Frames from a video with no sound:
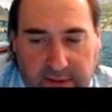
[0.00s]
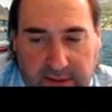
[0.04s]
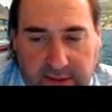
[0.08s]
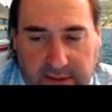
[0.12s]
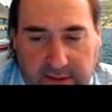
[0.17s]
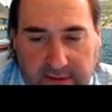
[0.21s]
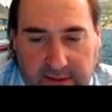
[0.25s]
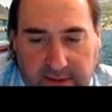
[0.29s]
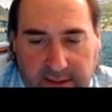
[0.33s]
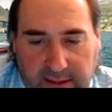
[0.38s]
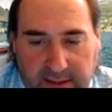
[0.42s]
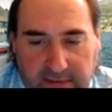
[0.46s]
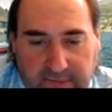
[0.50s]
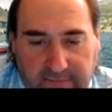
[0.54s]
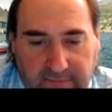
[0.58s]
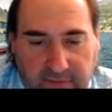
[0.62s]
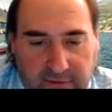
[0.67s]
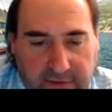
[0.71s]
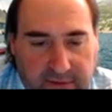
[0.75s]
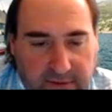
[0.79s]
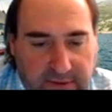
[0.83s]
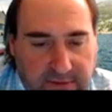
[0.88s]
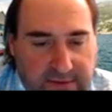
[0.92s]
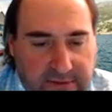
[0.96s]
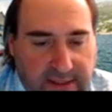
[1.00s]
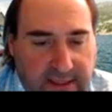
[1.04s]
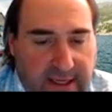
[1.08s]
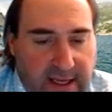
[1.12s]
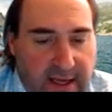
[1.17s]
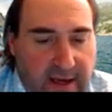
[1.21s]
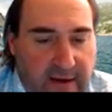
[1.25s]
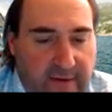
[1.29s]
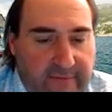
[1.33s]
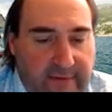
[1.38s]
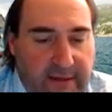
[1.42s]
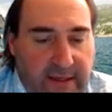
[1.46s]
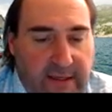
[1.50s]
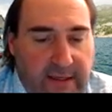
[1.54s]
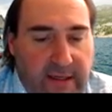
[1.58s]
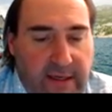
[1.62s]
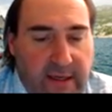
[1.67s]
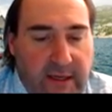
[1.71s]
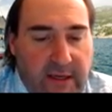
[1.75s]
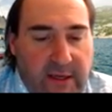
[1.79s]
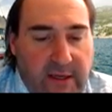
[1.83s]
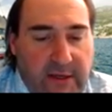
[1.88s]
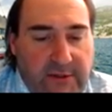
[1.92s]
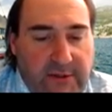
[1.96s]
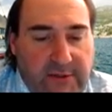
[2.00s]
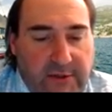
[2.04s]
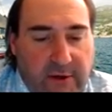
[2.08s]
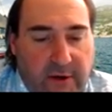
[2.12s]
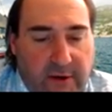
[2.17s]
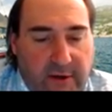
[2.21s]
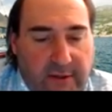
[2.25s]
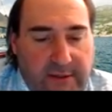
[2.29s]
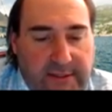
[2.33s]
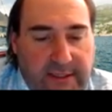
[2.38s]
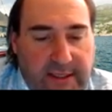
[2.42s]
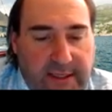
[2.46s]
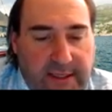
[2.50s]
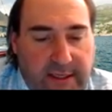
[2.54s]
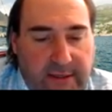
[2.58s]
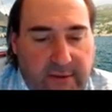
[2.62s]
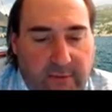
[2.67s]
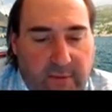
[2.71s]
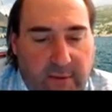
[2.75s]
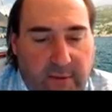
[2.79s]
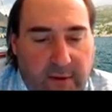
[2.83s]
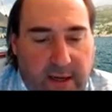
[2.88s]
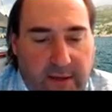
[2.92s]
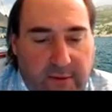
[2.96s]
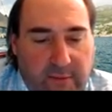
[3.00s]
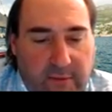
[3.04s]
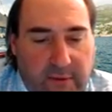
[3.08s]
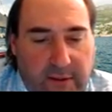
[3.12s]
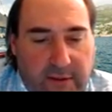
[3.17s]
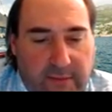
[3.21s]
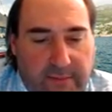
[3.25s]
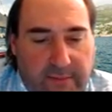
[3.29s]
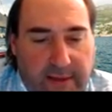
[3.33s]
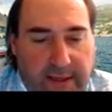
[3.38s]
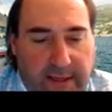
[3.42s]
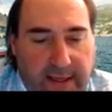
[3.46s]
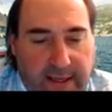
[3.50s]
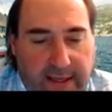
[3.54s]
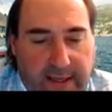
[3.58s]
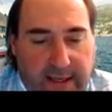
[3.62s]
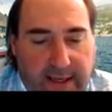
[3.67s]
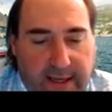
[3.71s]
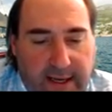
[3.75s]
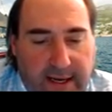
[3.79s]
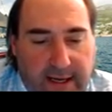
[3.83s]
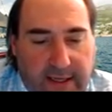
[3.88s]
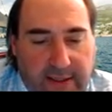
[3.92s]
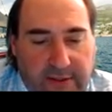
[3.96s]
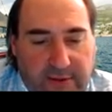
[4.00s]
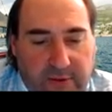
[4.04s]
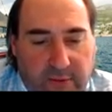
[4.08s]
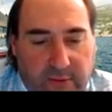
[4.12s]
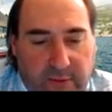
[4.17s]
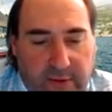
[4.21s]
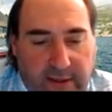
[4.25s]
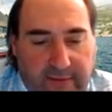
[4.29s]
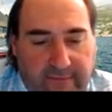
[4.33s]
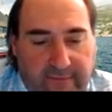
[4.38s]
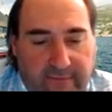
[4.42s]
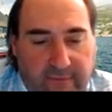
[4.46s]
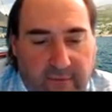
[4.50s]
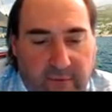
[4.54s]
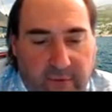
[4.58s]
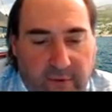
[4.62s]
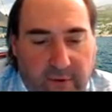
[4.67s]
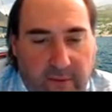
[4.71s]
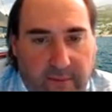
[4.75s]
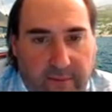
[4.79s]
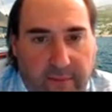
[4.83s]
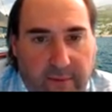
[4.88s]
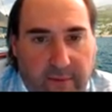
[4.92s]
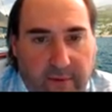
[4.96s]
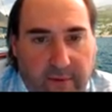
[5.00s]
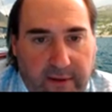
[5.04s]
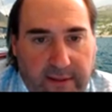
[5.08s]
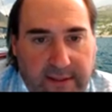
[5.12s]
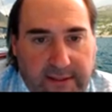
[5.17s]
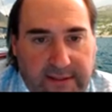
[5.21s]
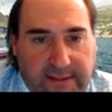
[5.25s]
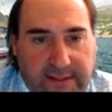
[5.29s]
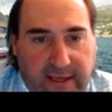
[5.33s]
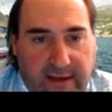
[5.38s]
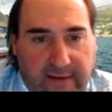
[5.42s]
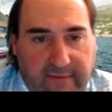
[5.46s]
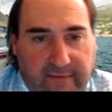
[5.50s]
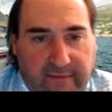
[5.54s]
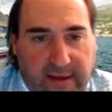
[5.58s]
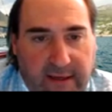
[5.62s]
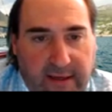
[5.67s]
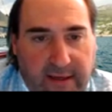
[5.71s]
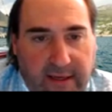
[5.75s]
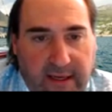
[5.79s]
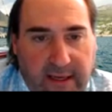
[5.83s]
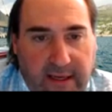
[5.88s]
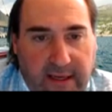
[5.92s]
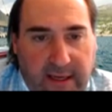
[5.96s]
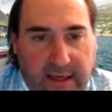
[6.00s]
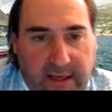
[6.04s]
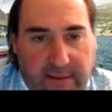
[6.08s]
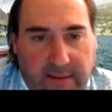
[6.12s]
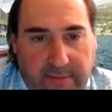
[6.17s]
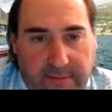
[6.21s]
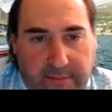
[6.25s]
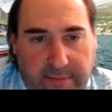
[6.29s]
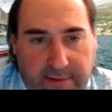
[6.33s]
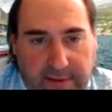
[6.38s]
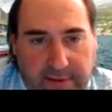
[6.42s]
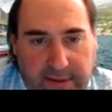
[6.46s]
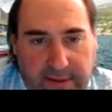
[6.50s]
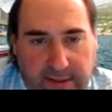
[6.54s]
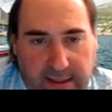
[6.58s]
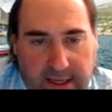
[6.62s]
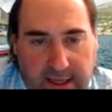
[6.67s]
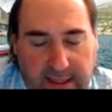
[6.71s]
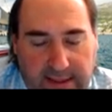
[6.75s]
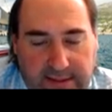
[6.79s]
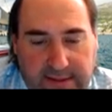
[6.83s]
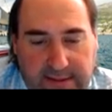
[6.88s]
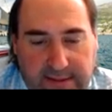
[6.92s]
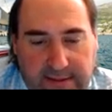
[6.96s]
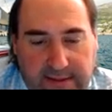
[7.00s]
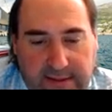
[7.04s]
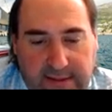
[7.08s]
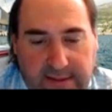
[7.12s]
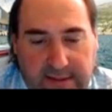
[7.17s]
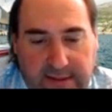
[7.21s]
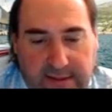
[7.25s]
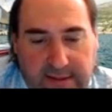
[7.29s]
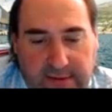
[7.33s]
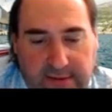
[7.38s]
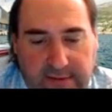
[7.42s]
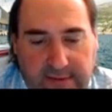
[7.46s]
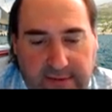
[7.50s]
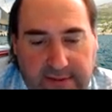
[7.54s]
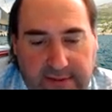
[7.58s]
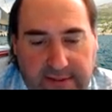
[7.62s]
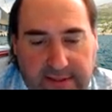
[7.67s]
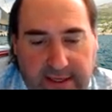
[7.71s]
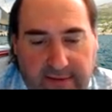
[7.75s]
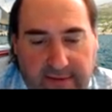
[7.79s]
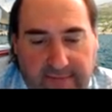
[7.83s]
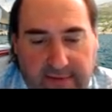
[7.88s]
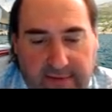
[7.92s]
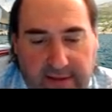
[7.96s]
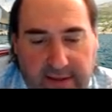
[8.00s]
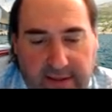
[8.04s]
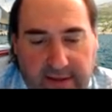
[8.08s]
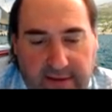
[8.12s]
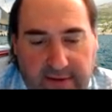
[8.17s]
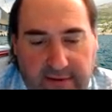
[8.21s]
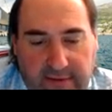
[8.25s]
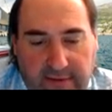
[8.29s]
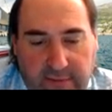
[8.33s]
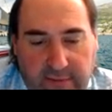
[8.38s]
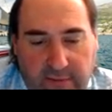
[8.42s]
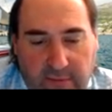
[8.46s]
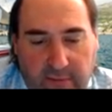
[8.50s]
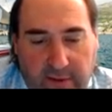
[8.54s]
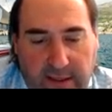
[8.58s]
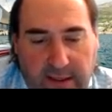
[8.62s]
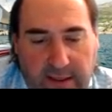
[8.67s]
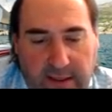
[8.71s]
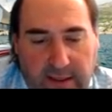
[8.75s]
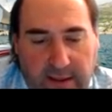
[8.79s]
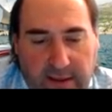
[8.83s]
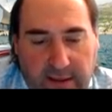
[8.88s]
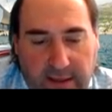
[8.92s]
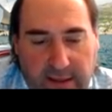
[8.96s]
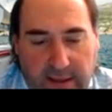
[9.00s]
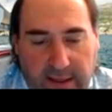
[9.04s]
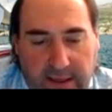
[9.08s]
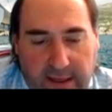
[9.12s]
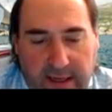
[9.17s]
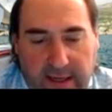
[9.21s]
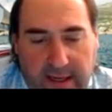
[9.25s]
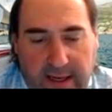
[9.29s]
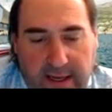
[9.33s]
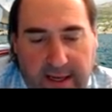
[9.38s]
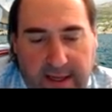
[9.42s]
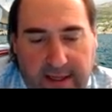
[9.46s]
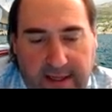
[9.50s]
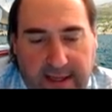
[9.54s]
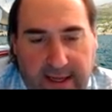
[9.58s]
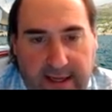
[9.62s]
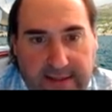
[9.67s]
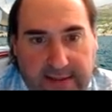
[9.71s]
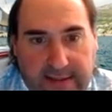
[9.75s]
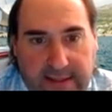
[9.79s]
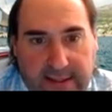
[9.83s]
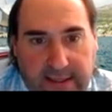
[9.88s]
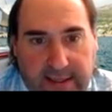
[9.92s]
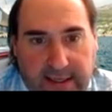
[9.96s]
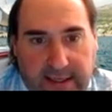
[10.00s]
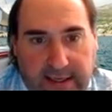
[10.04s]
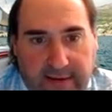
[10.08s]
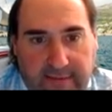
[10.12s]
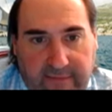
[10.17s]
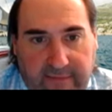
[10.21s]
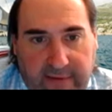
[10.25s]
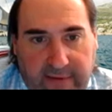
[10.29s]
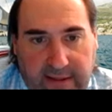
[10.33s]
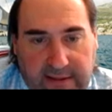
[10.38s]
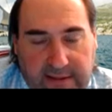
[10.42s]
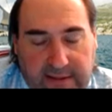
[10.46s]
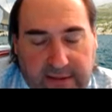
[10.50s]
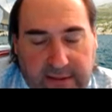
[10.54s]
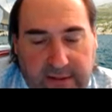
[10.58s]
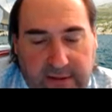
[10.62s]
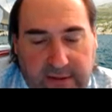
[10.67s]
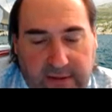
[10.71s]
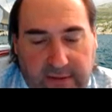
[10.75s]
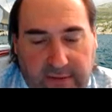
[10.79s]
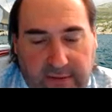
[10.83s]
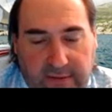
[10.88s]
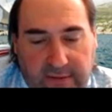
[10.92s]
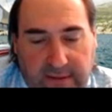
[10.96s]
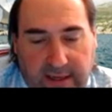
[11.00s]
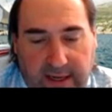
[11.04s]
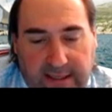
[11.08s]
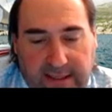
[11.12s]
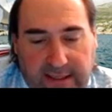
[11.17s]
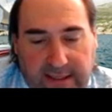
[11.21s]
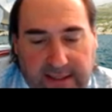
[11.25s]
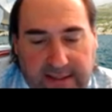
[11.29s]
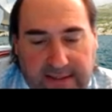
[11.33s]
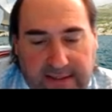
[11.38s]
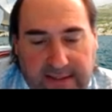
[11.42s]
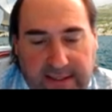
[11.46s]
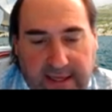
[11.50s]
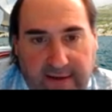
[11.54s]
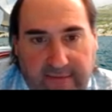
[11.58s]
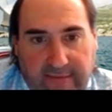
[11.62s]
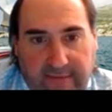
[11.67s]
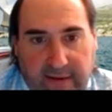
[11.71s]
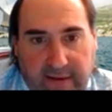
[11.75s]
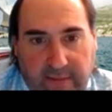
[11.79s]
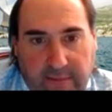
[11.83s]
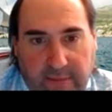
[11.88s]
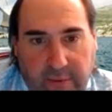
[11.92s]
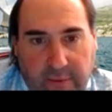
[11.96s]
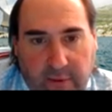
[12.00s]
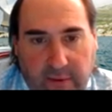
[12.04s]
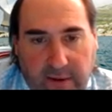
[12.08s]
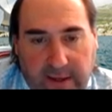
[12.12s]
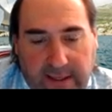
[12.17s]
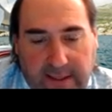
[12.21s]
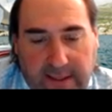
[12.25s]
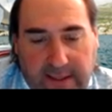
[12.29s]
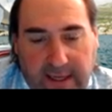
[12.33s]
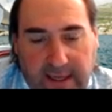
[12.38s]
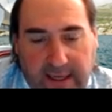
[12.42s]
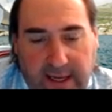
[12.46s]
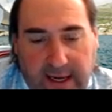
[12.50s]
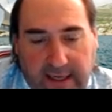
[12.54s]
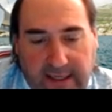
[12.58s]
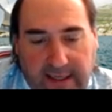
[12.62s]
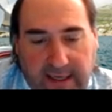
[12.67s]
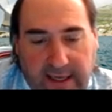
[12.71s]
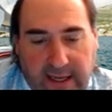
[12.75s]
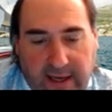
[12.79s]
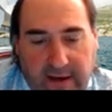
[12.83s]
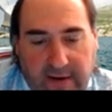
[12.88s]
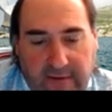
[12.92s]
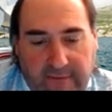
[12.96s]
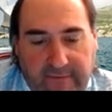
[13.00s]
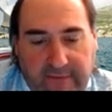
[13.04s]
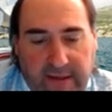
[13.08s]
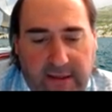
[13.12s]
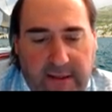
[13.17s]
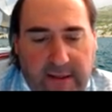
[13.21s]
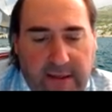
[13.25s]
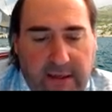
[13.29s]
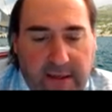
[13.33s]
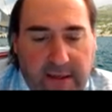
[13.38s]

do need to convert those to Kelvin. So our T1 would be 24.7 plus 273, and that's going to give us 297.9 Kelvin.